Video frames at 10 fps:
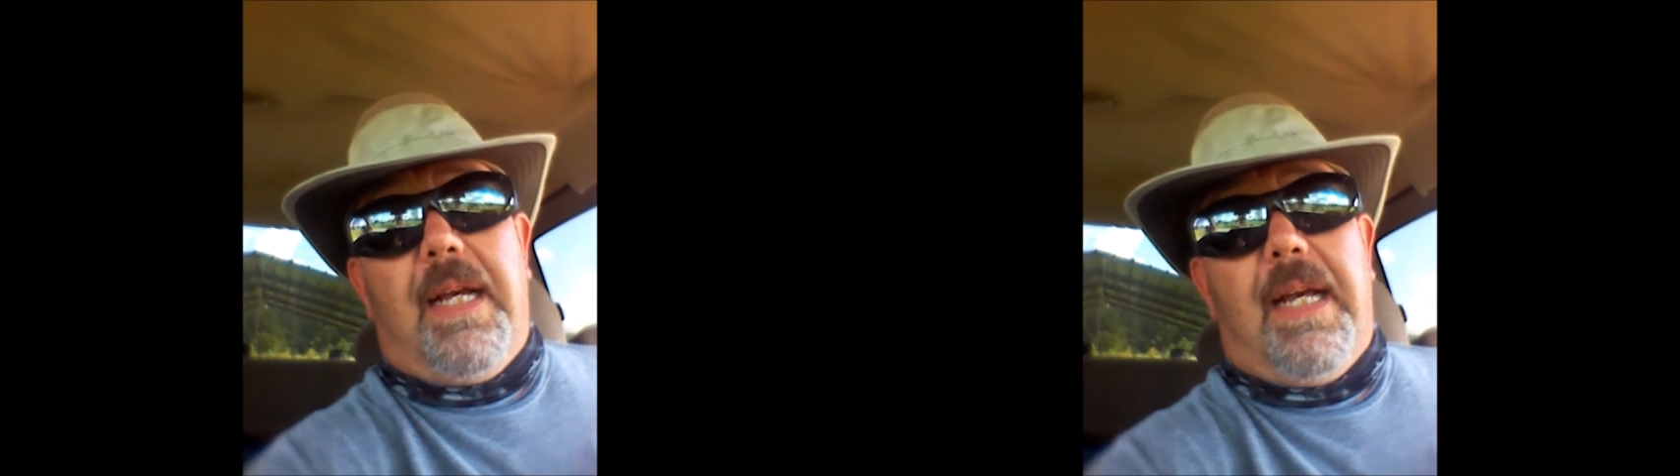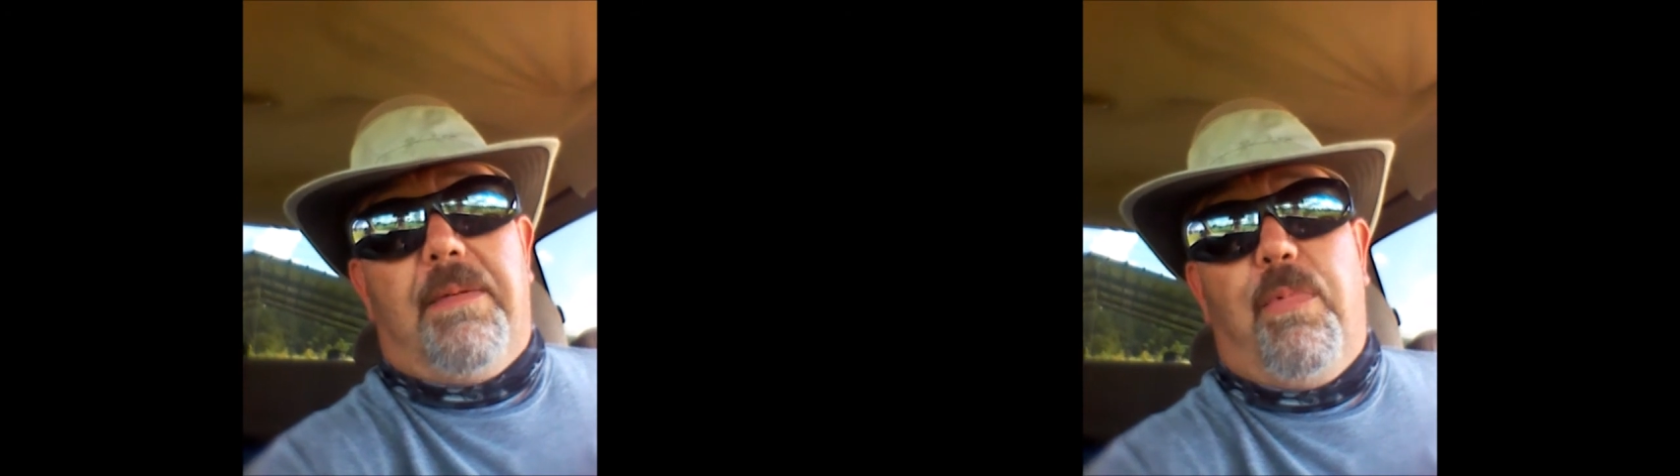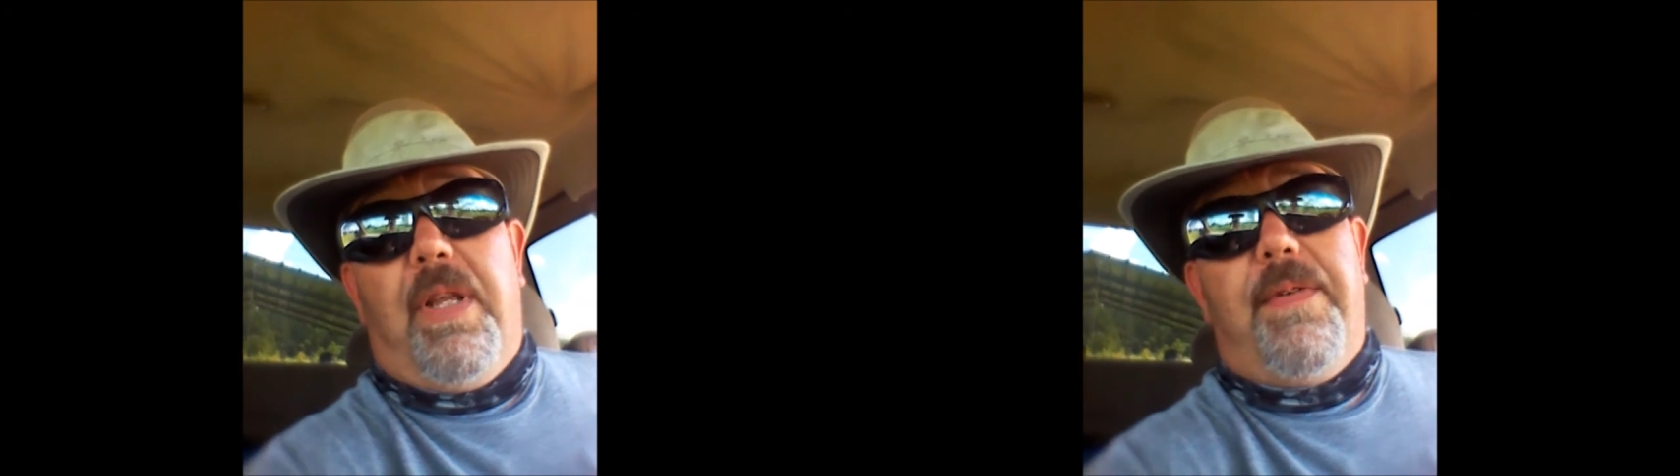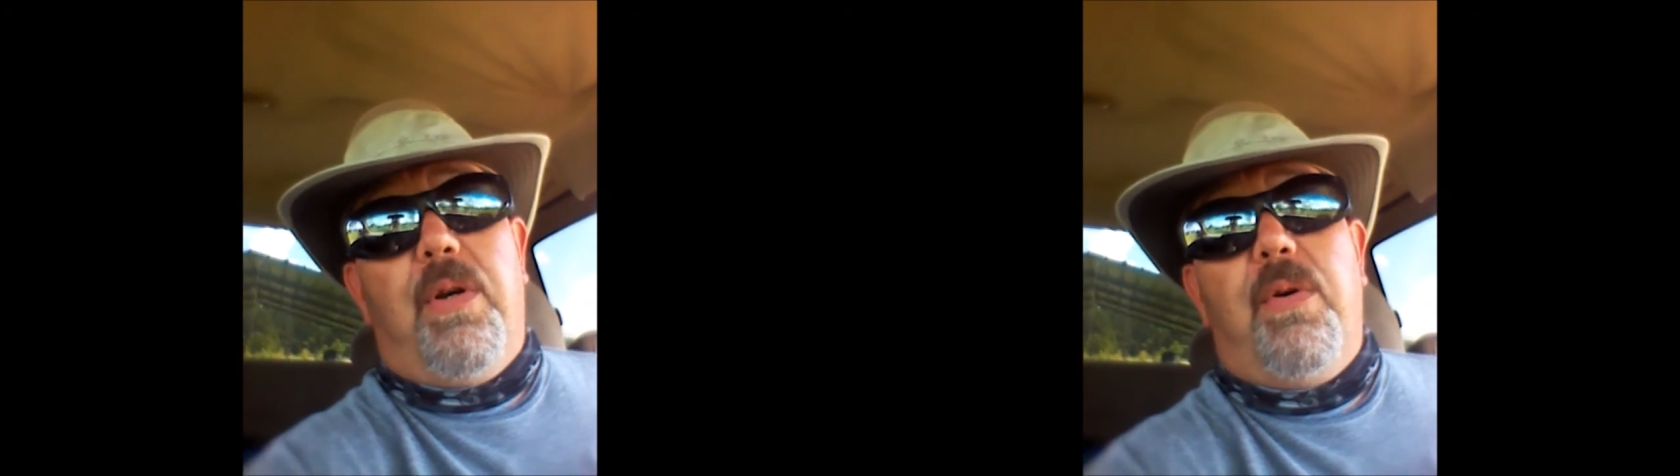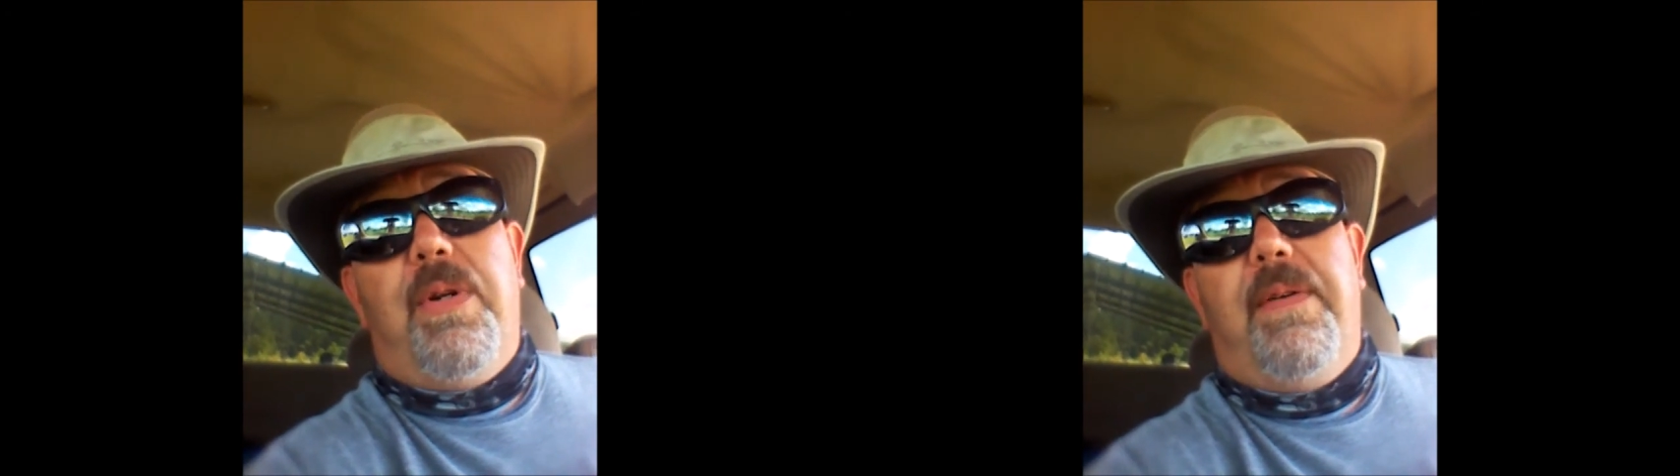I'd live
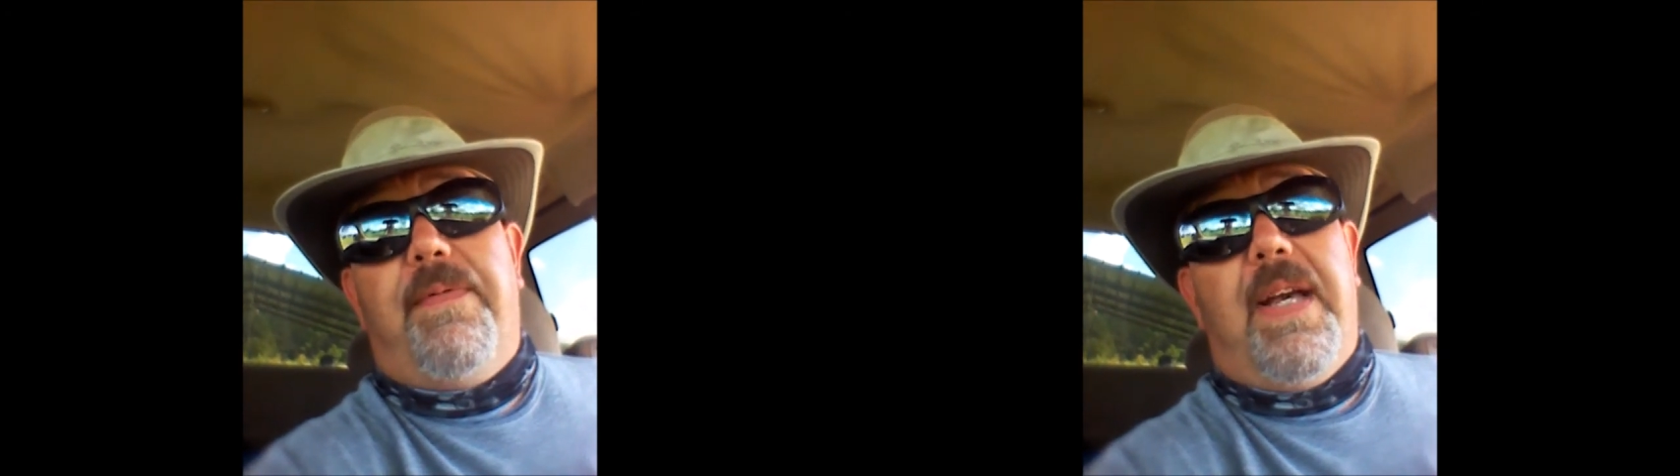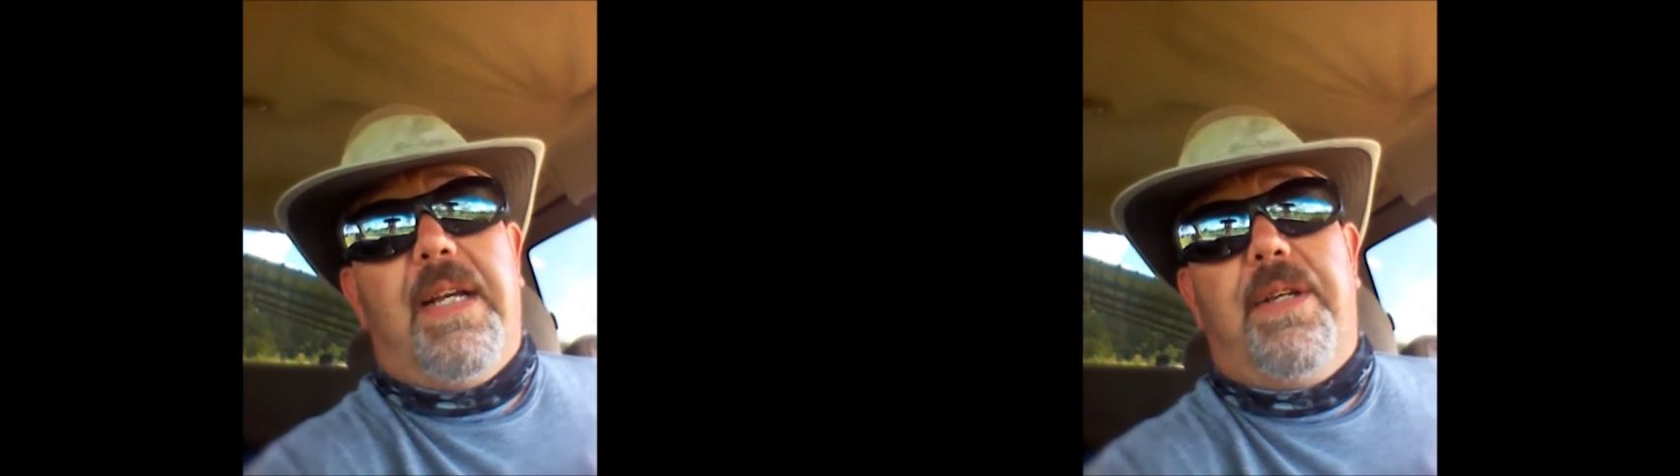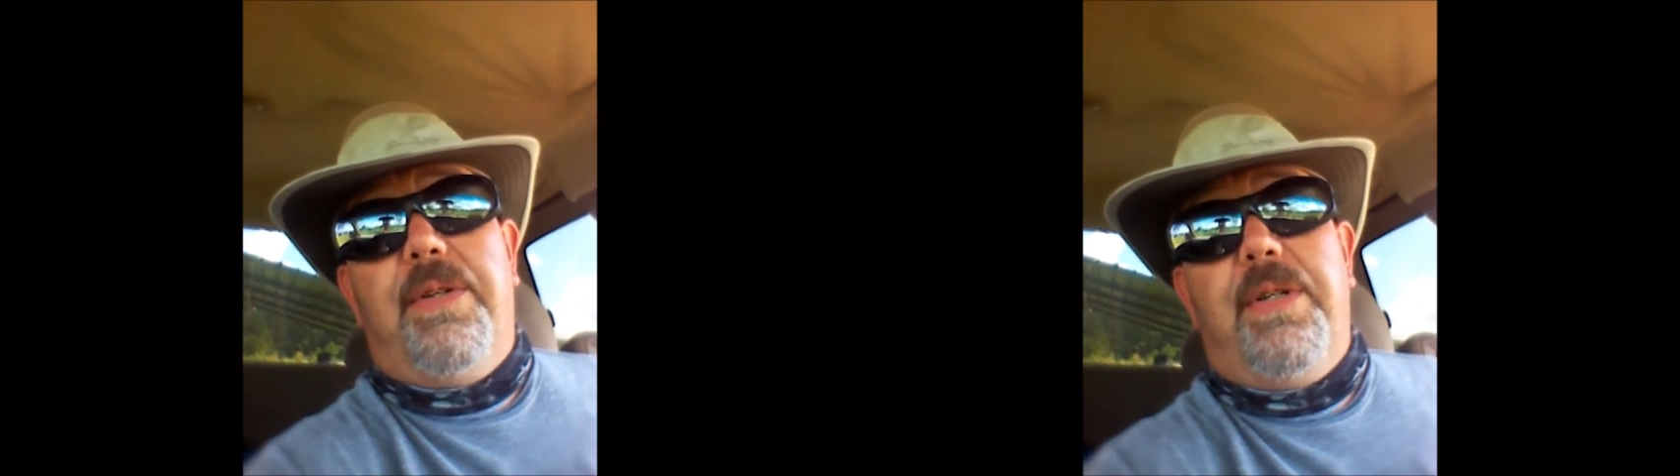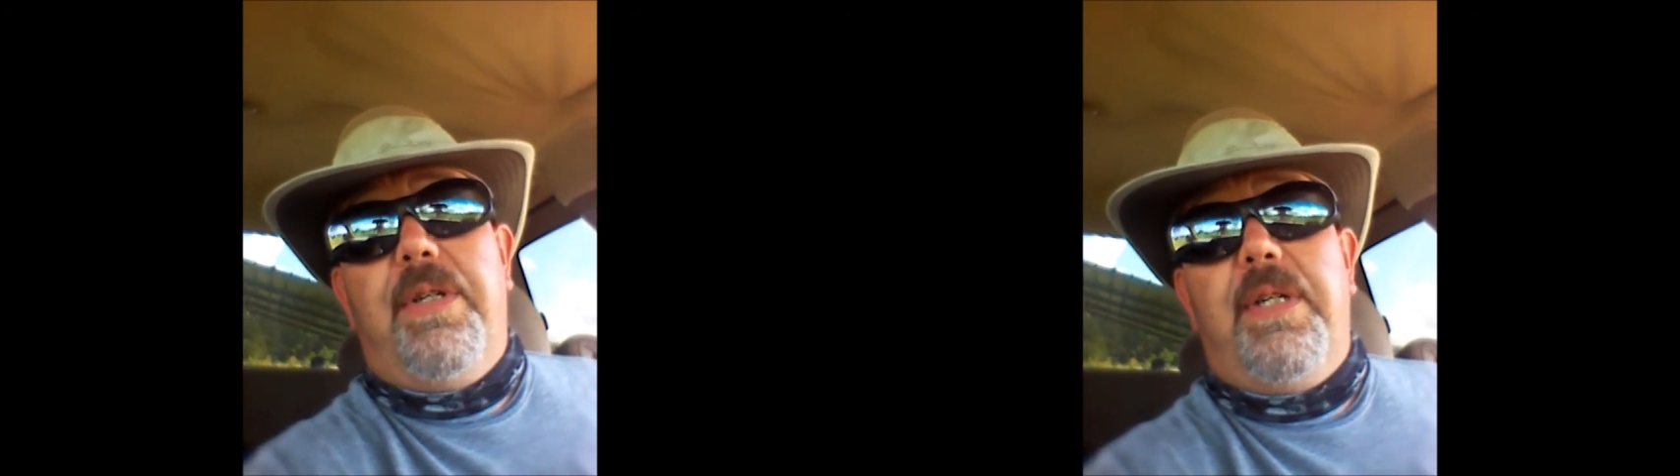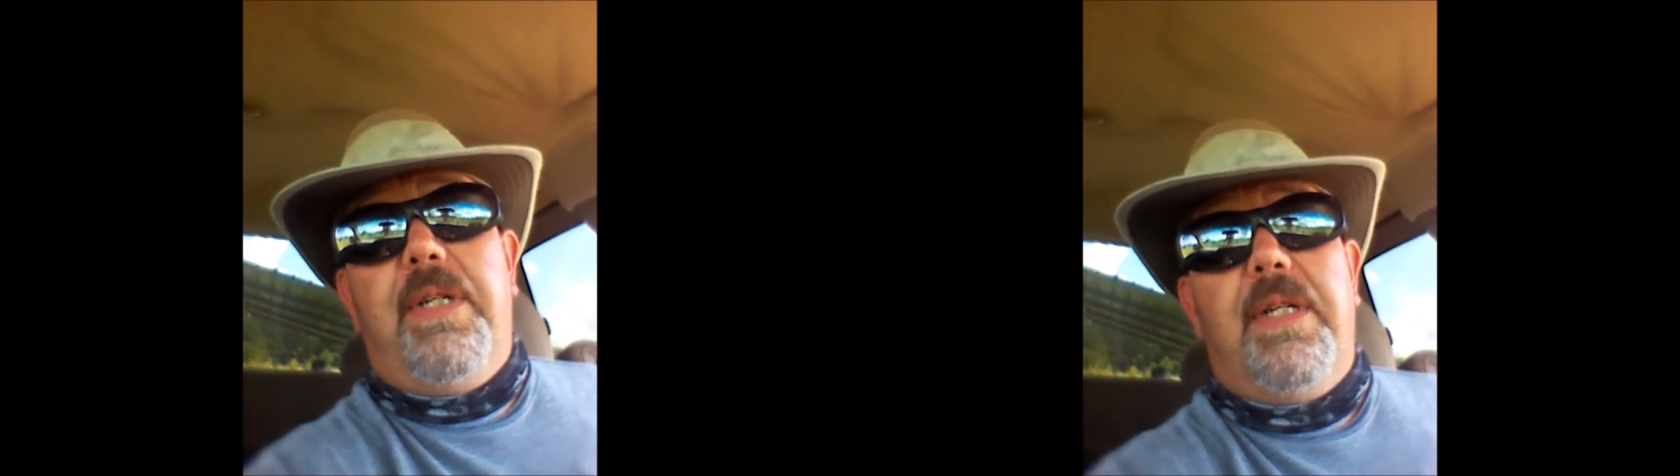on if I
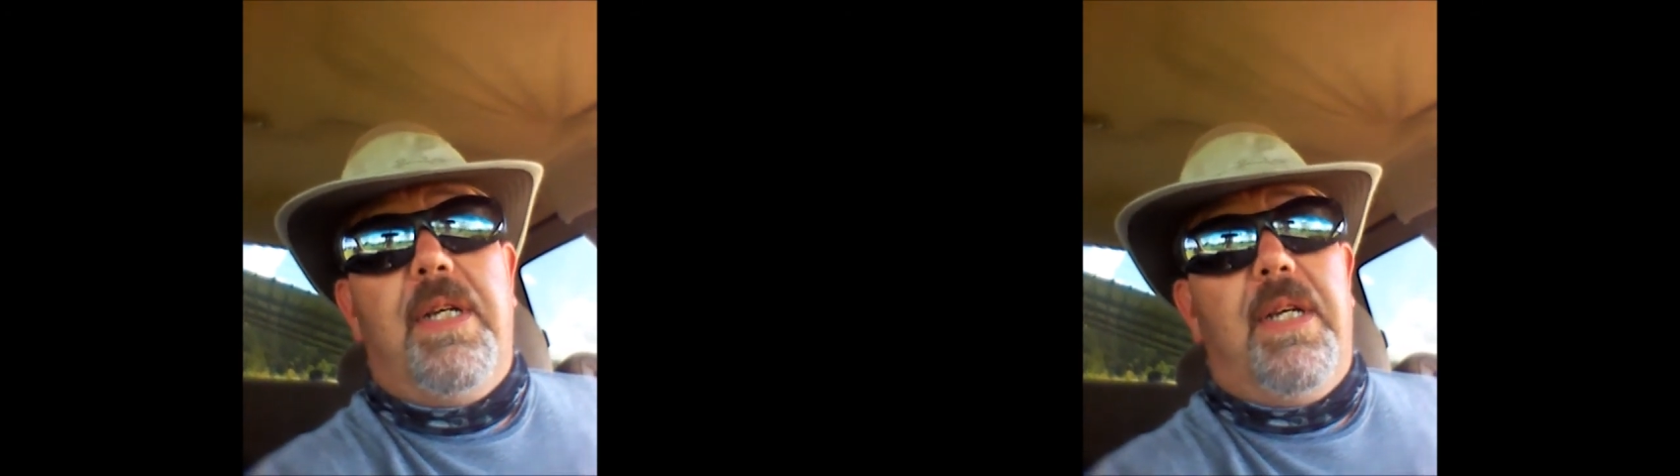could.